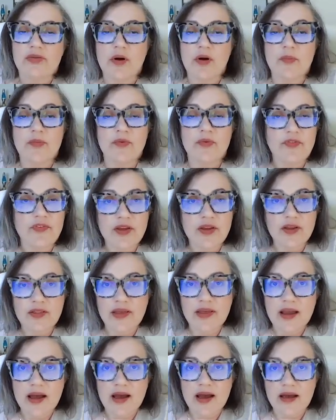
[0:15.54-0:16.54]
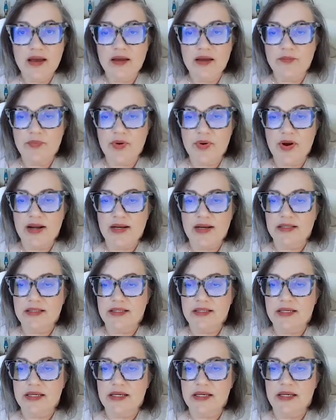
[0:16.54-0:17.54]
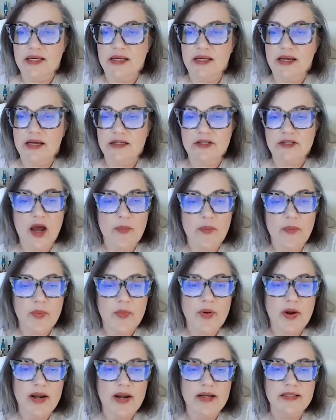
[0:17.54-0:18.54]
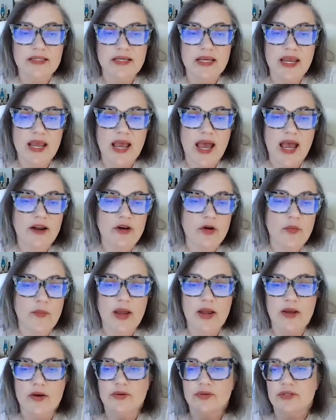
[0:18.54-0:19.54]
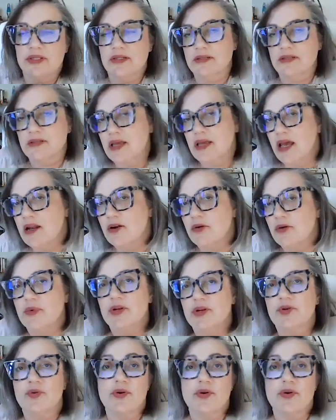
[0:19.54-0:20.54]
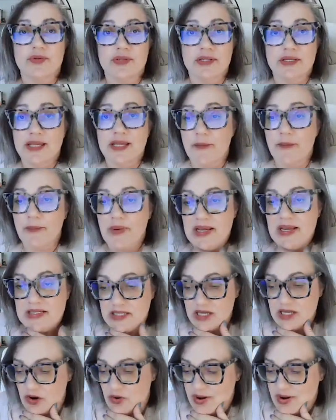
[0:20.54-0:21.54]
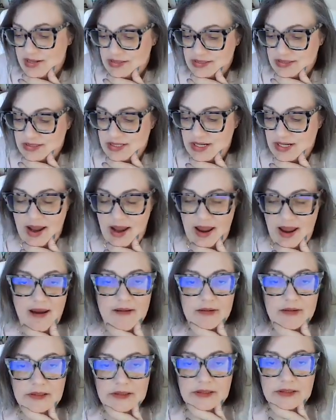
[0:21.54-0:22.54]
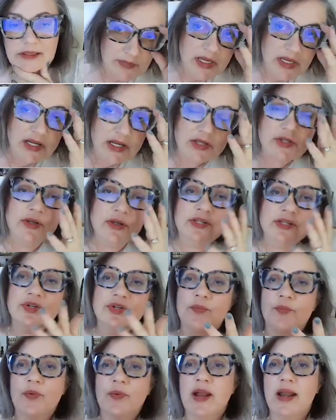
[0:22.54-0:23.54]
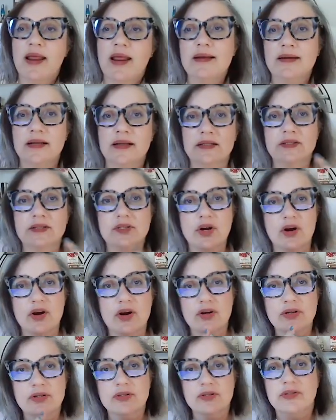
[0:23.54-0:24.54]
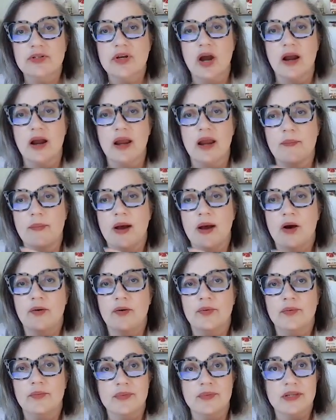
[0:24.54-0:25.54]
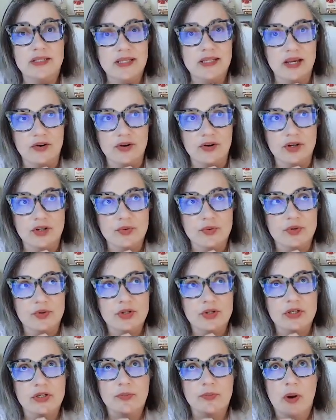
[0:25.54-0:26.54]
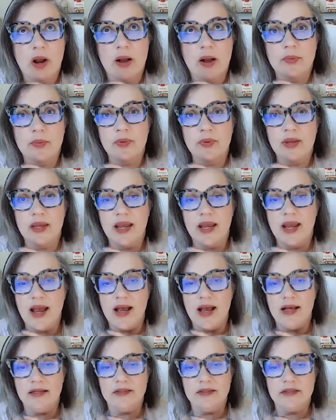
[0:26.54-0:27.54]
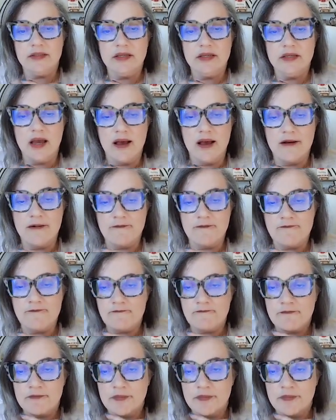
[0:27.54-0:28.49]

thrombophilia in pregnancy, ectopic pregnancy, adenomyosis, endometriosis, and PCOS today. So let's jump right in and start talking about miscarriage, which is probably as um,